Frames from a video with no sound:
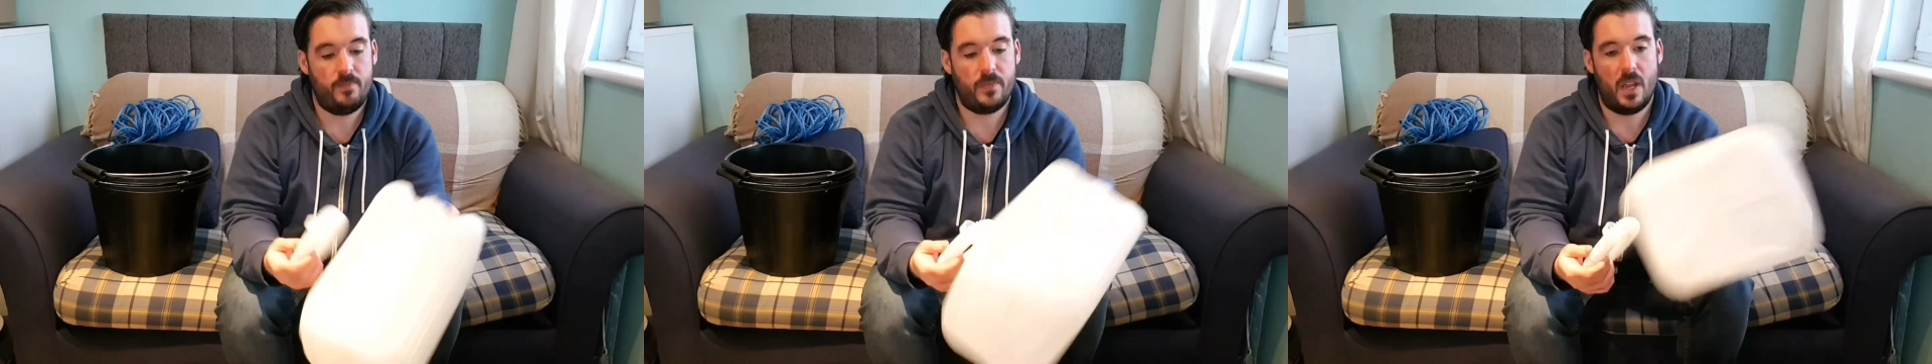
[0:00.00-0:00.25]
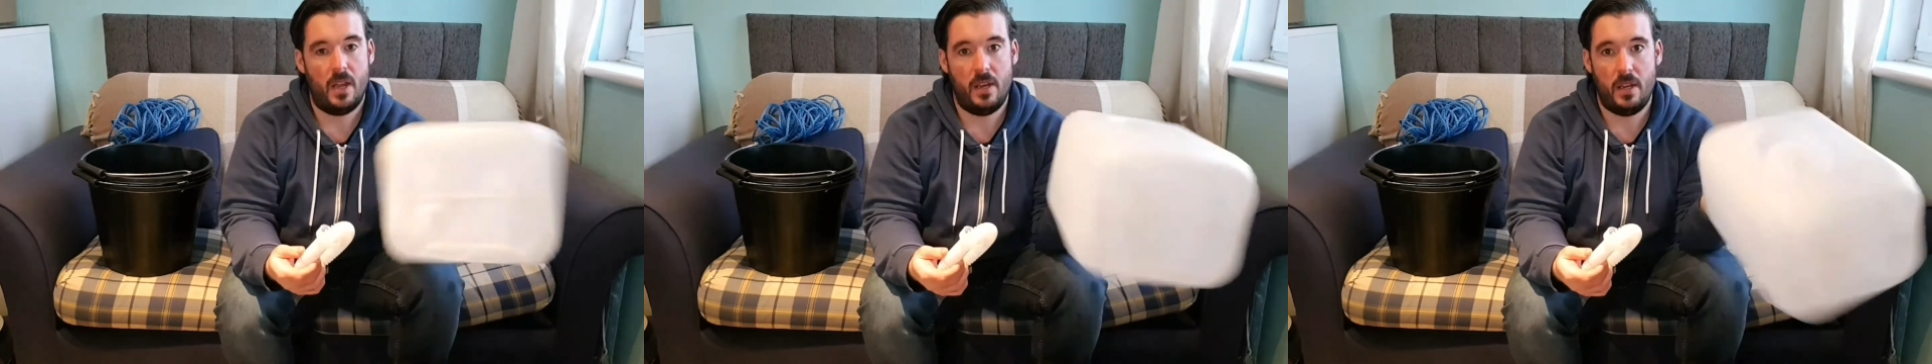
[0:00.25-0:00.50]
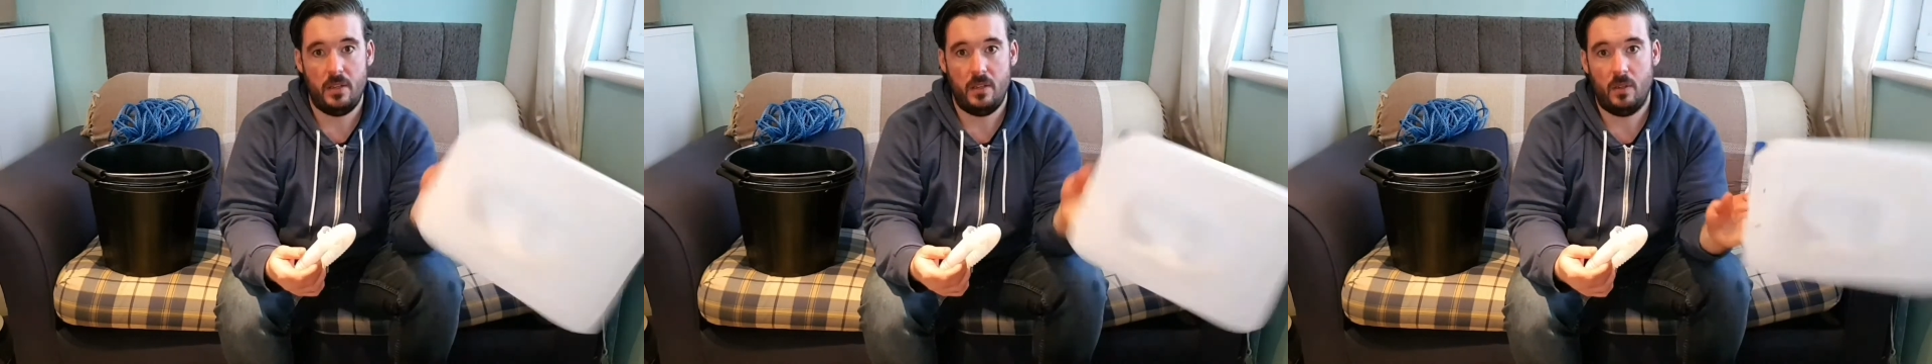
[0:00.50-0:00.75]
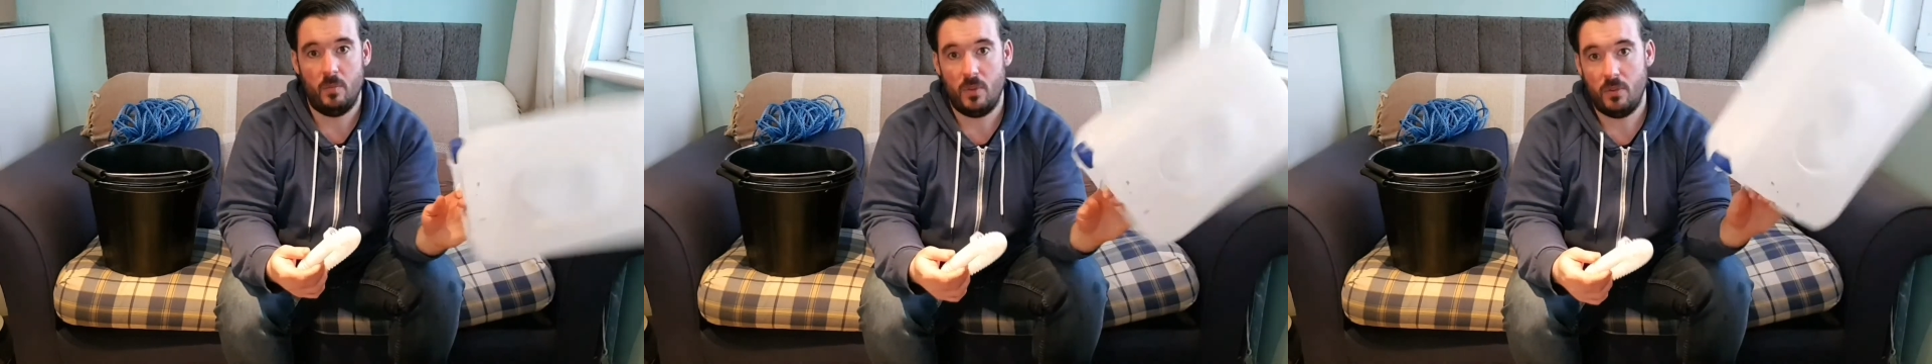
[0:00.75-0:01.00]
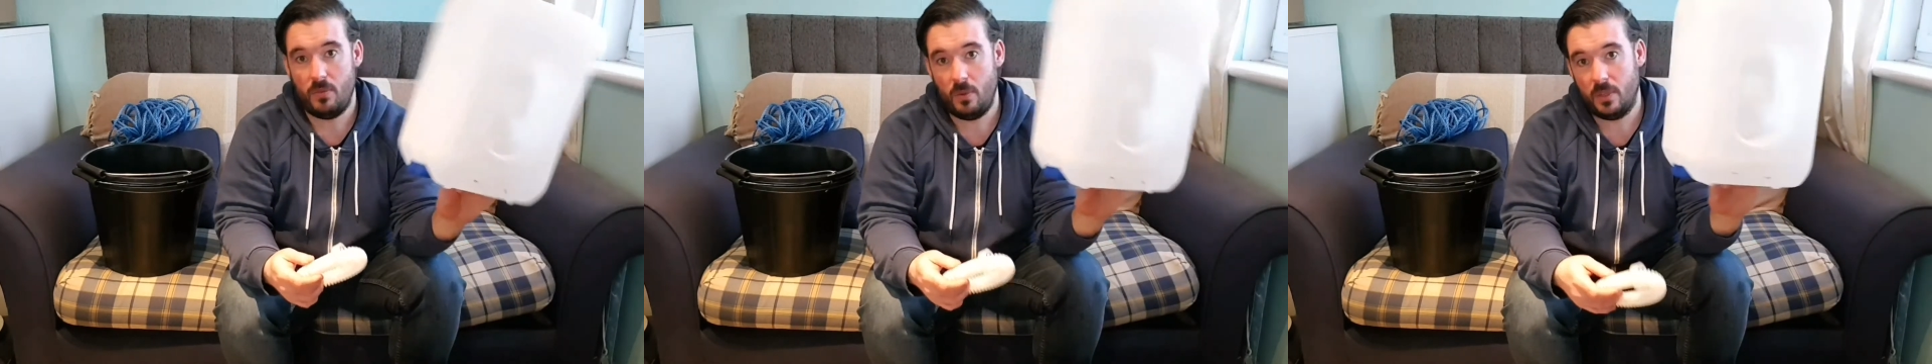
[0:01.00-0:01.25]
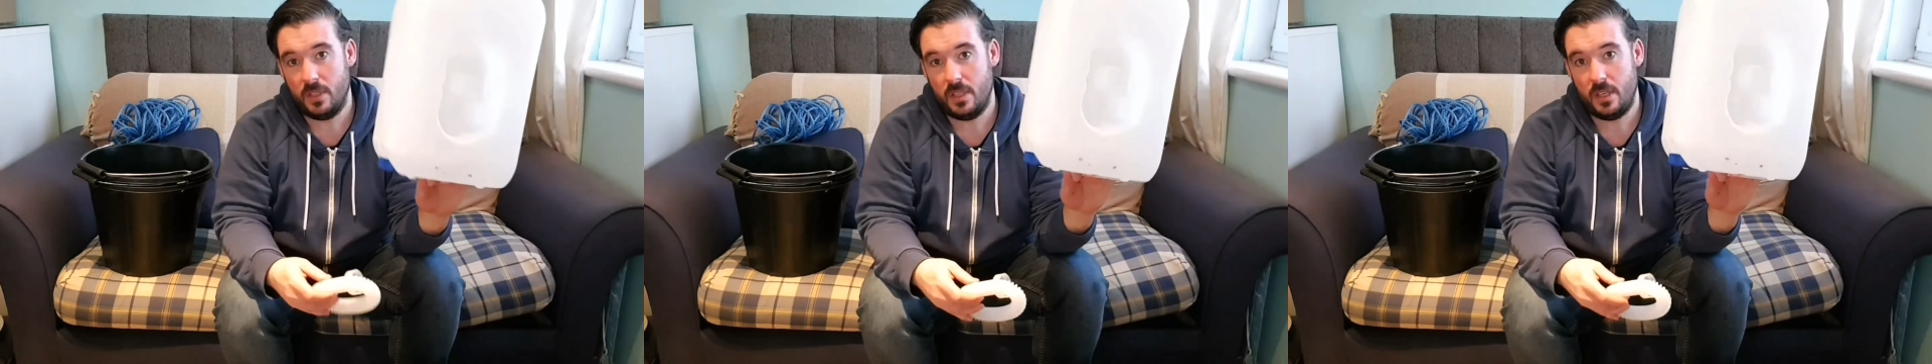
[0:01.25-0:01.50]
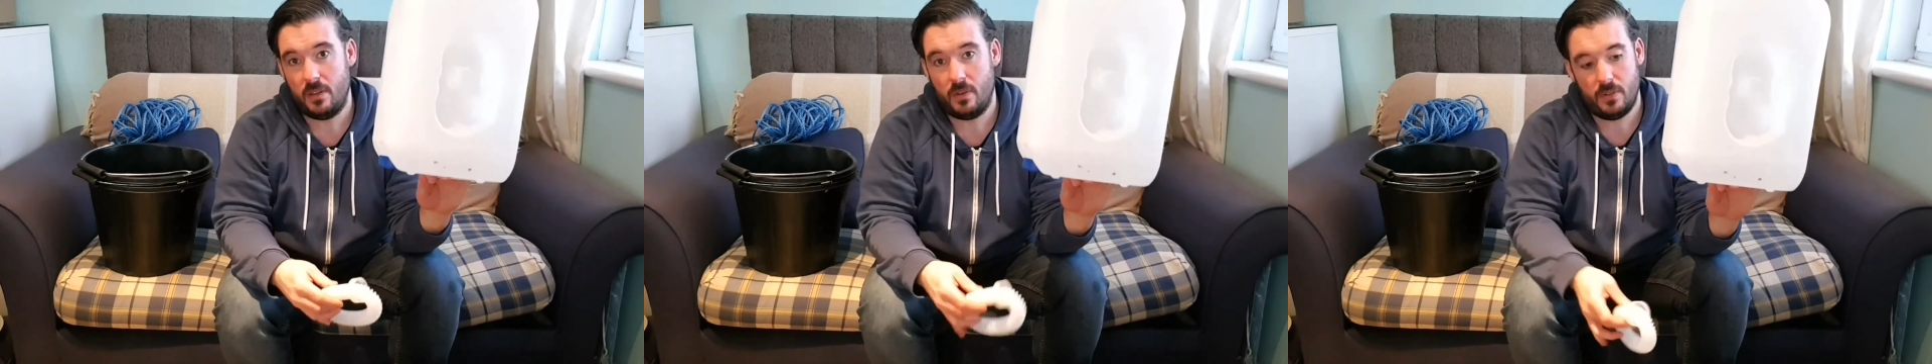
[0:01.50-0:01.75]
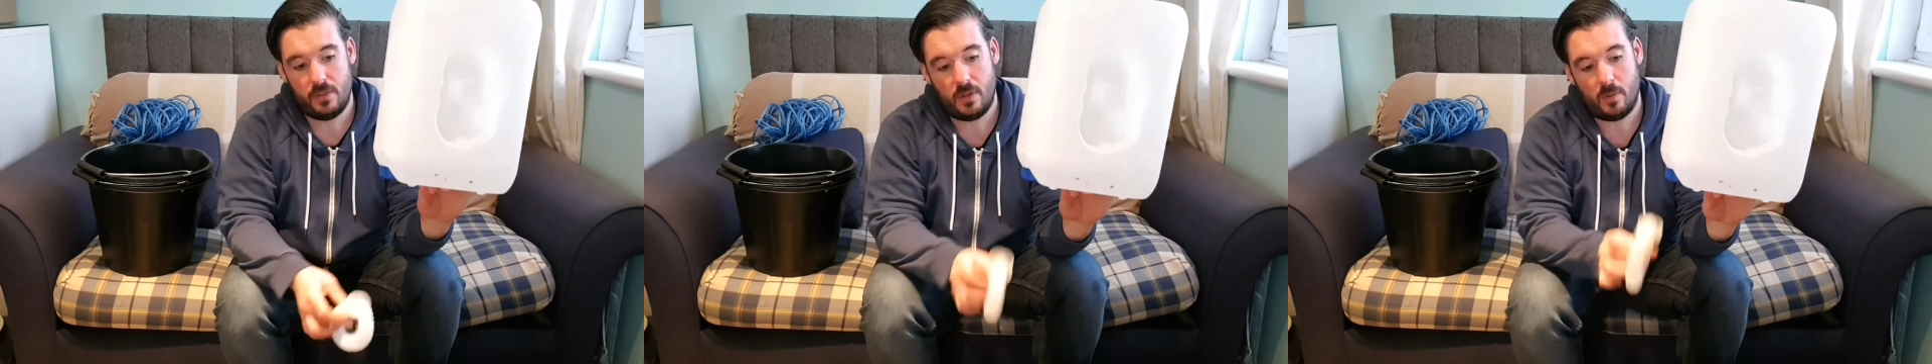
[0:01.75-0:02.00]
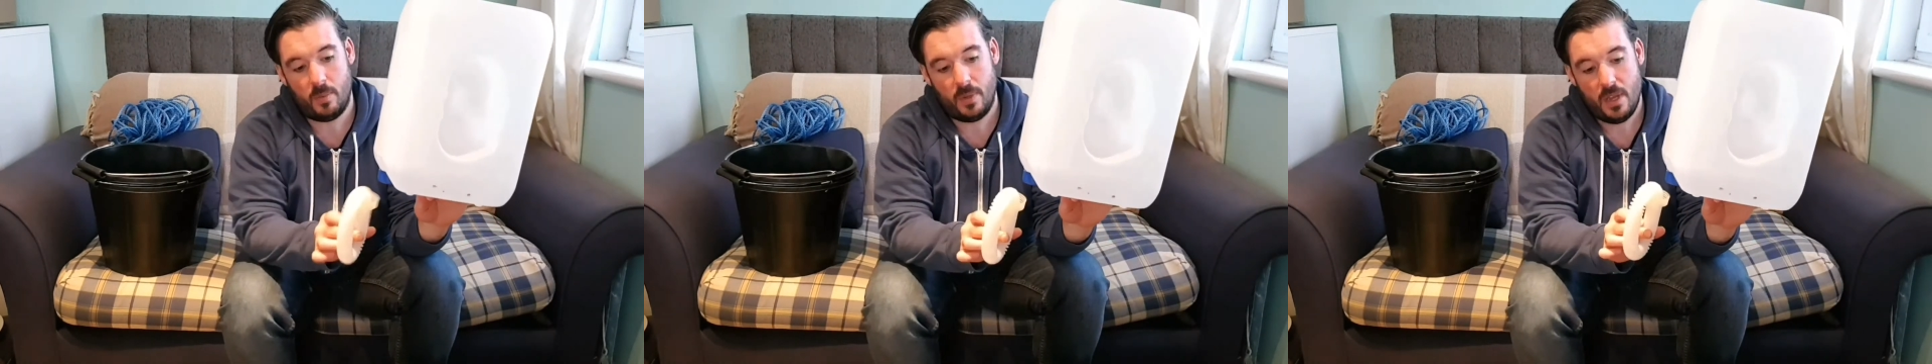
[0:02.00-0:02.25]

and then you can put the full container on top,